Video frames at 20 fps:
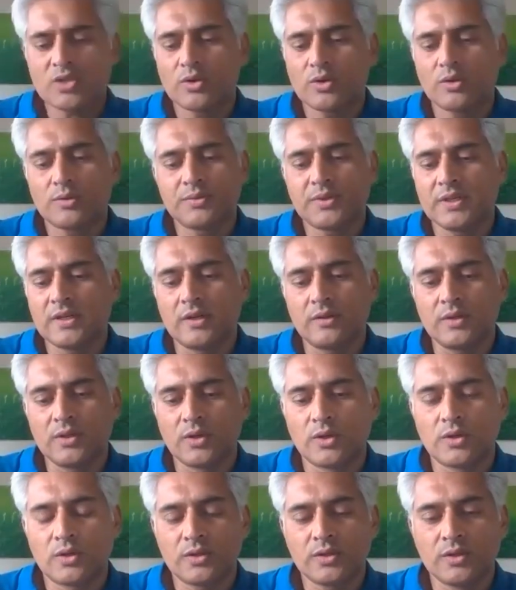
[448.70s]
sure you know
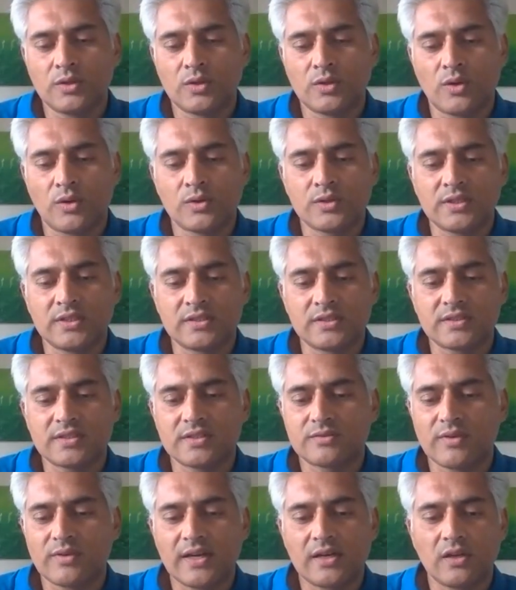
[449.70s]
your audience
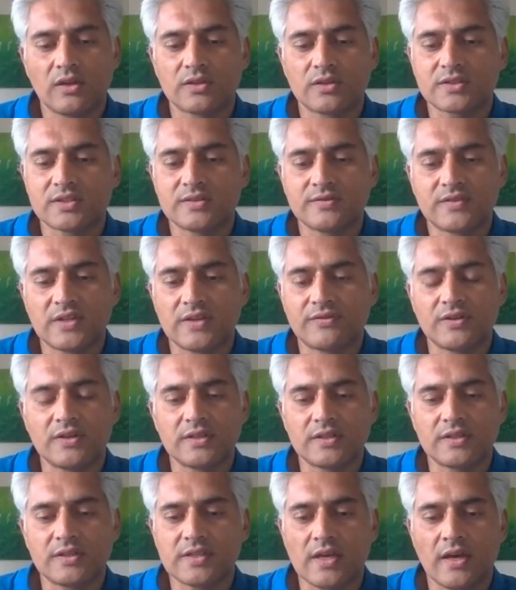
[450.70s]
has read lots of
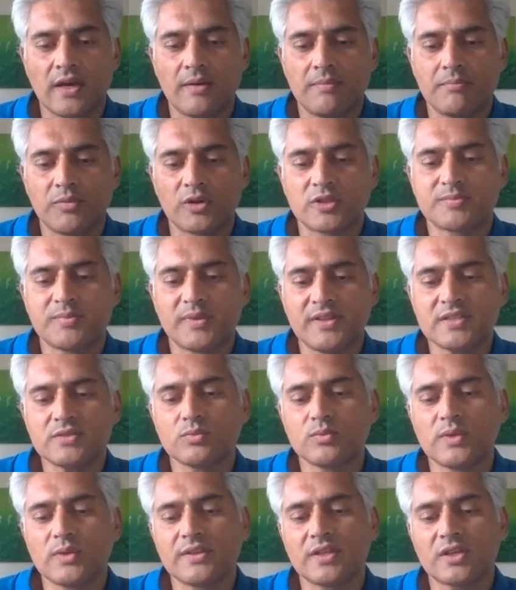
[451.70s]
different books, but this is
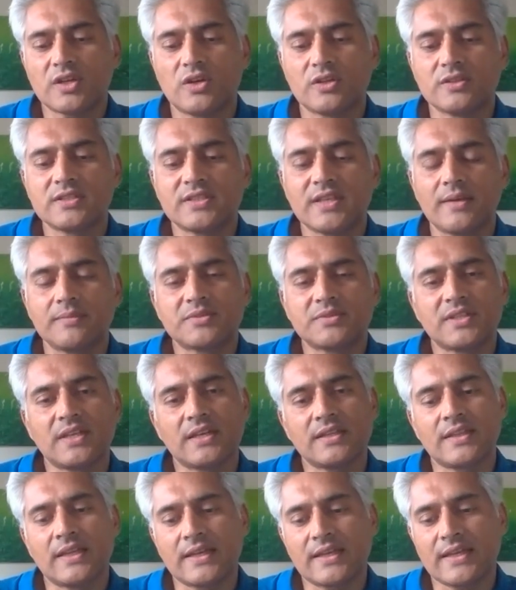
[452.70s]
one of the concepts
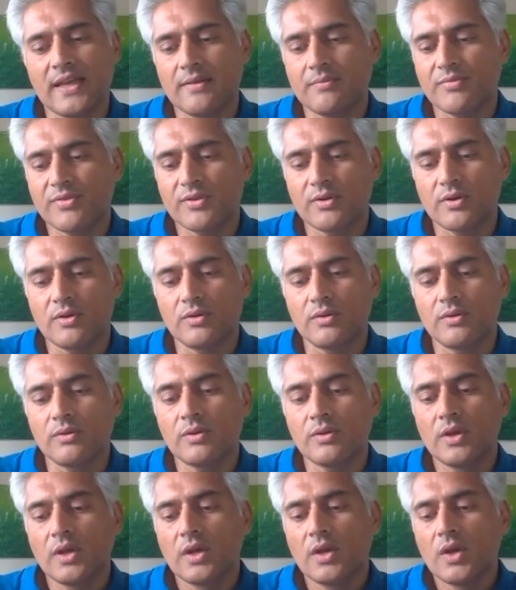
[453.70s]
that came through
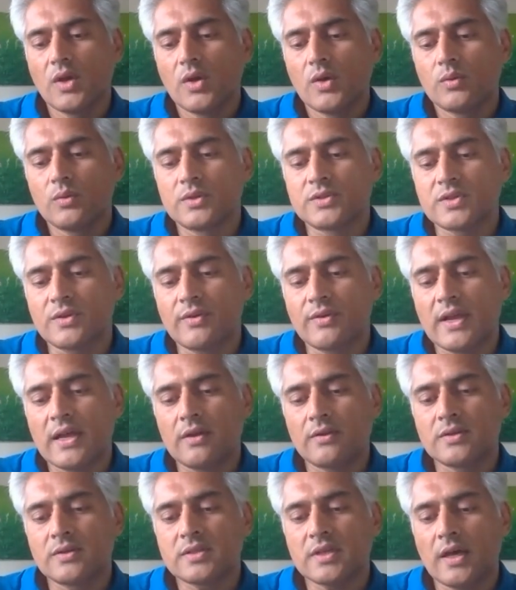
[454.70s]
was
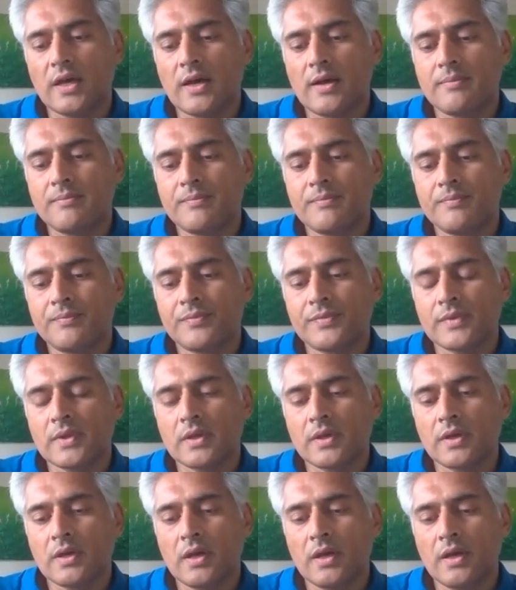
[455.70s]
around
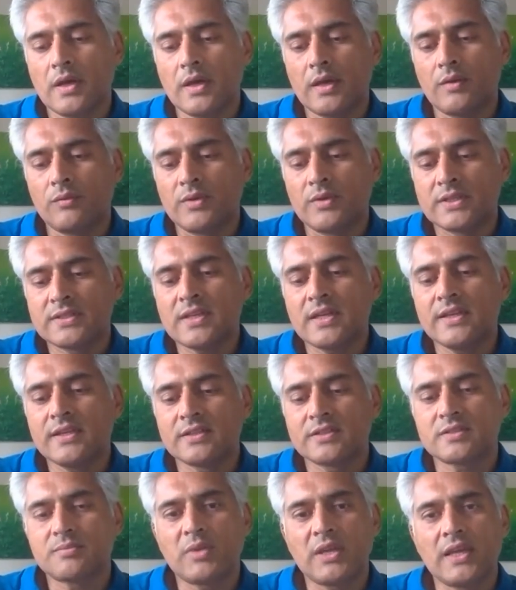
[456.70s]

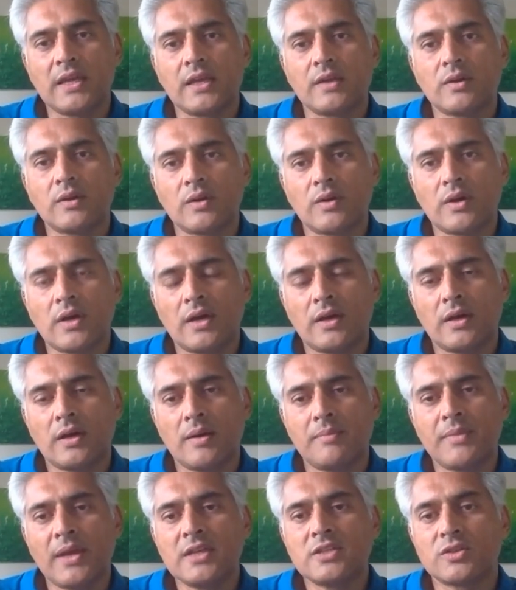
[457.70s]
resilience being a
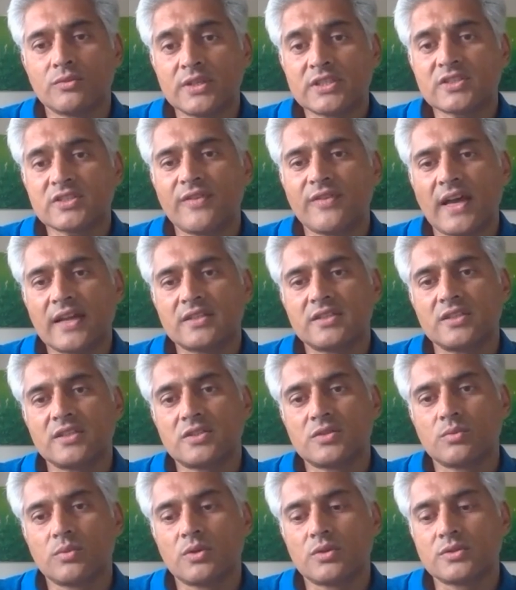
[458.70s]
major risk factor
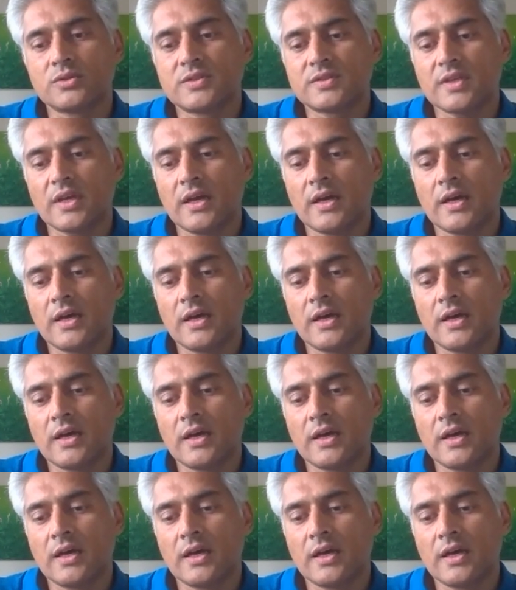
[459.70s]
towards